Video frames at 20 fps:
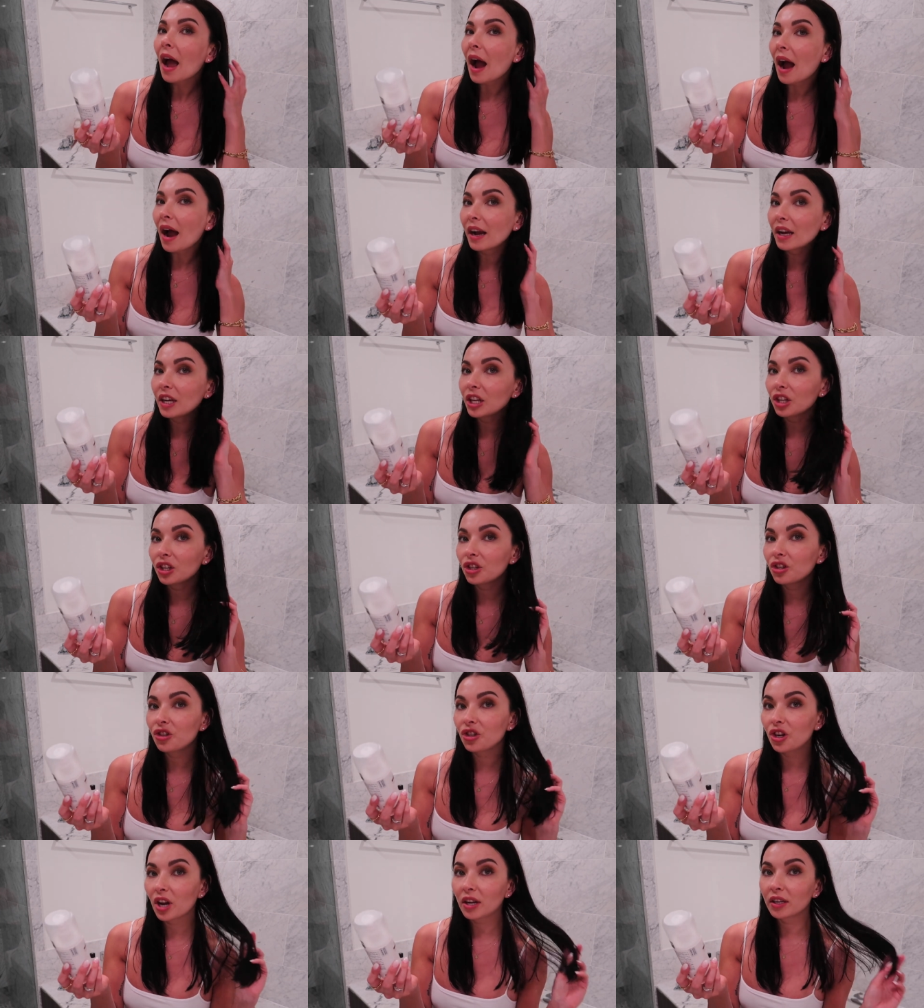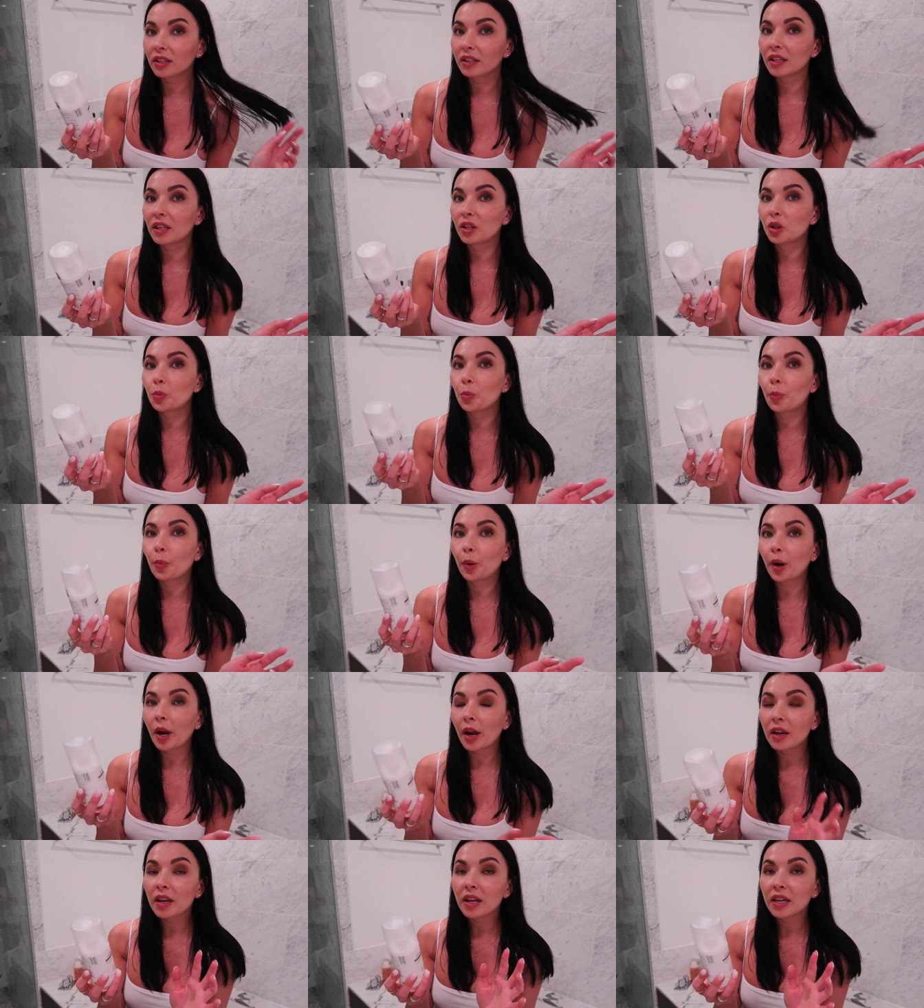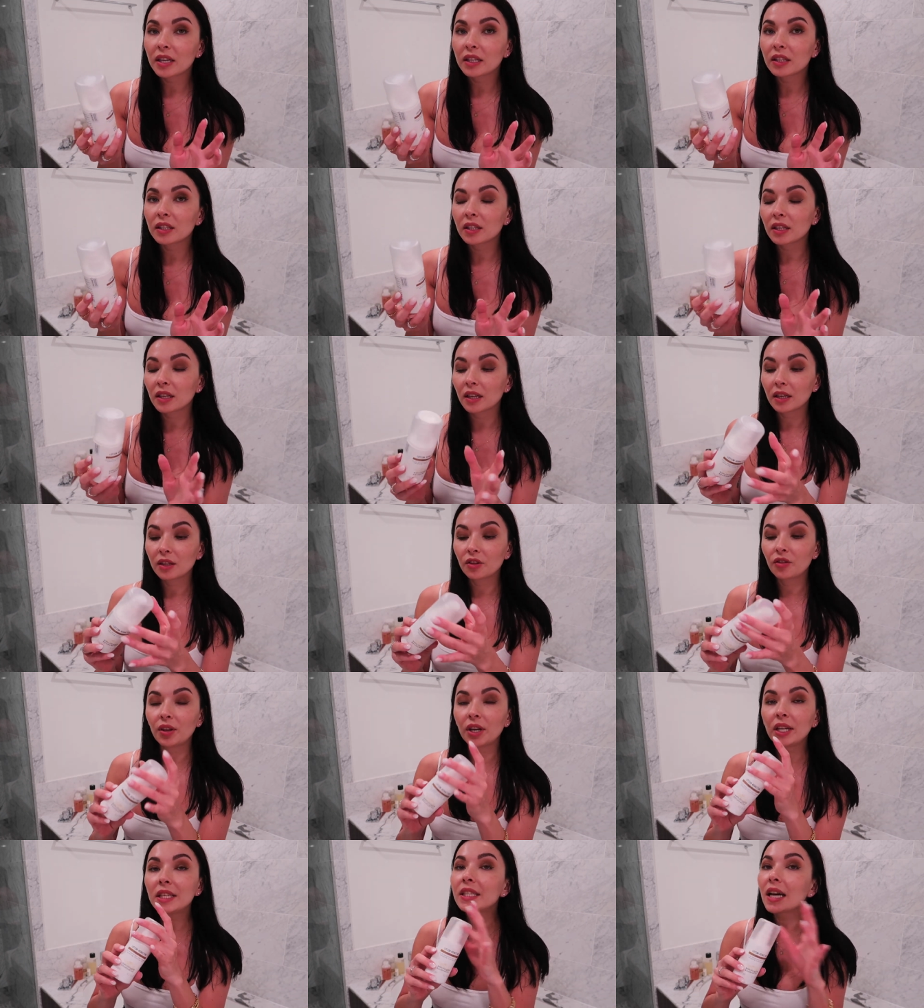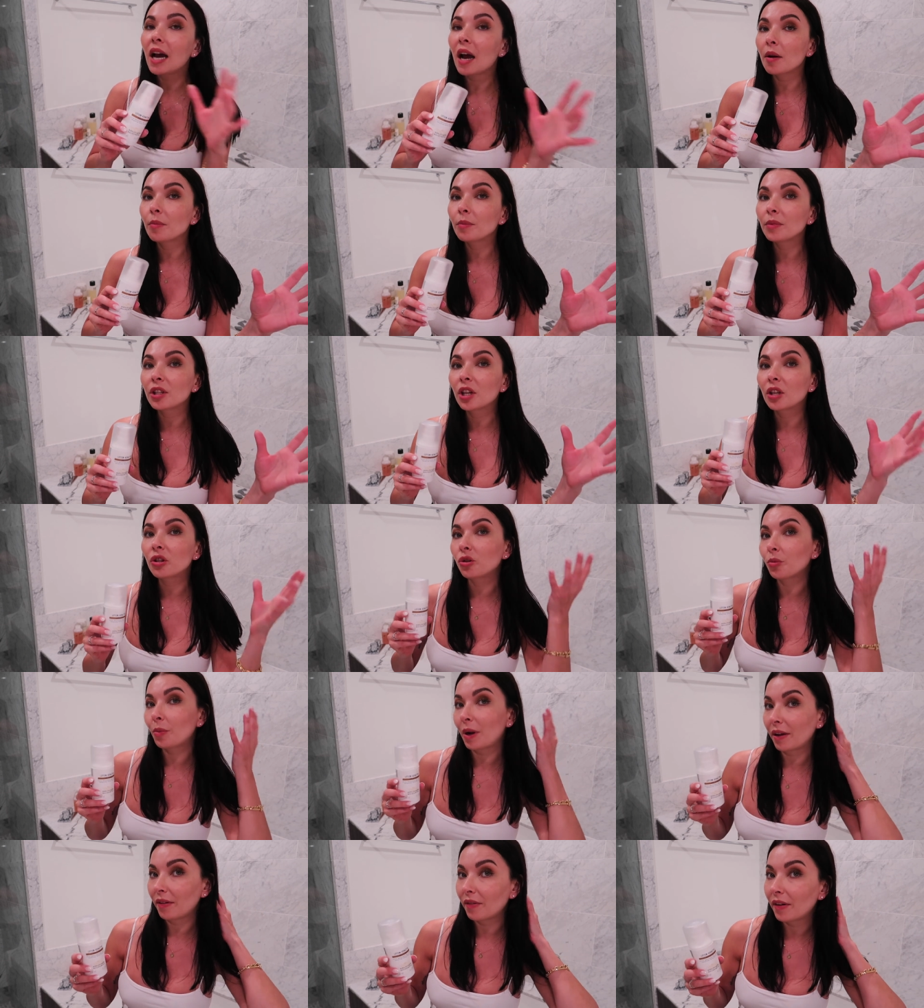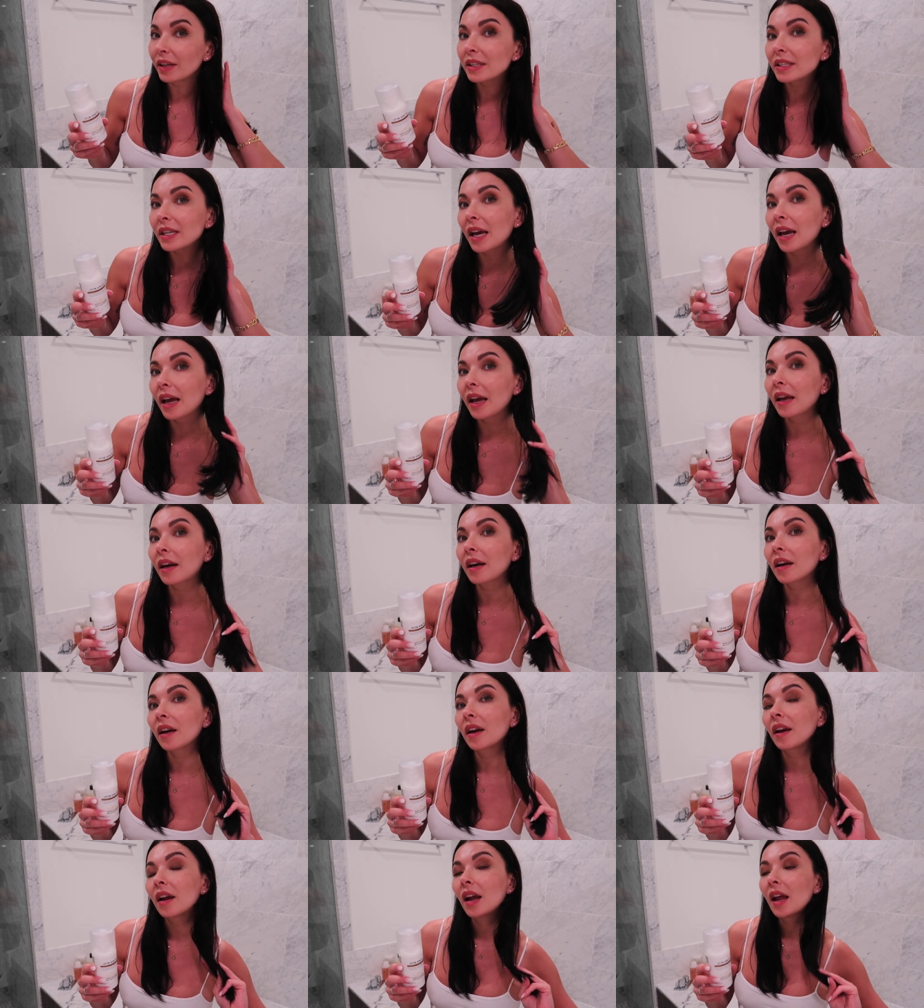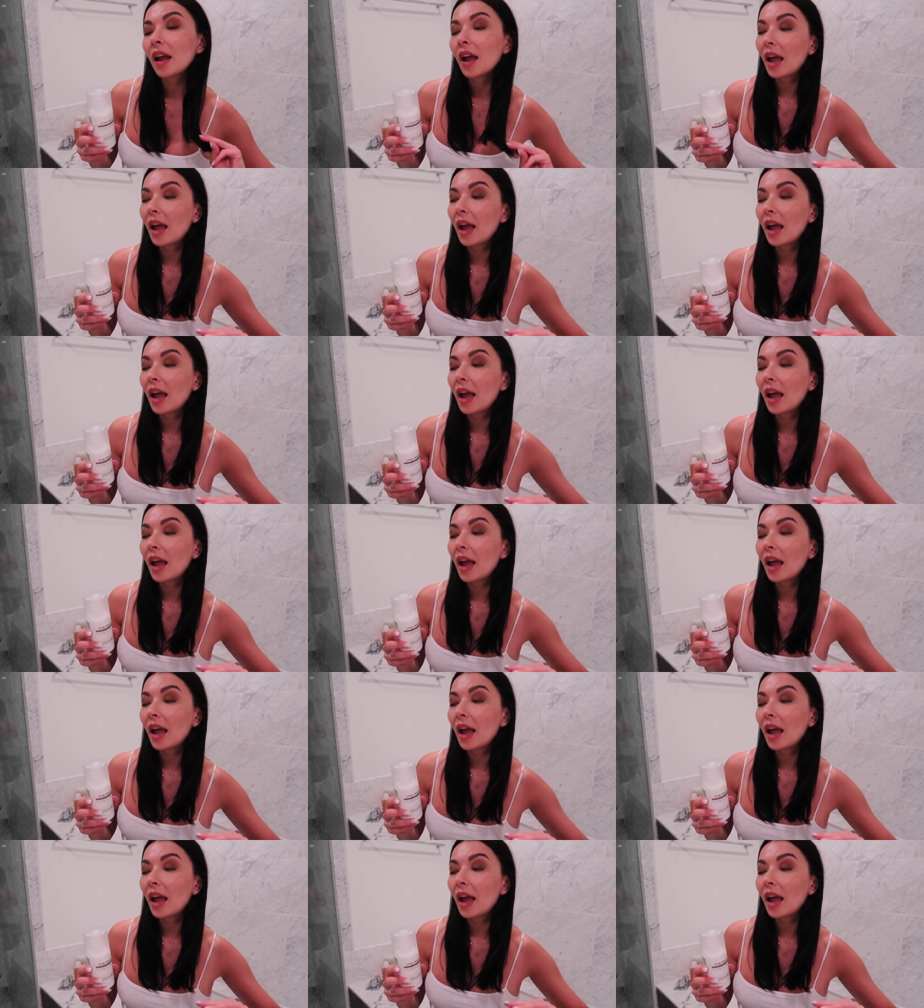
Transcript: I just spray it three times to my wet hair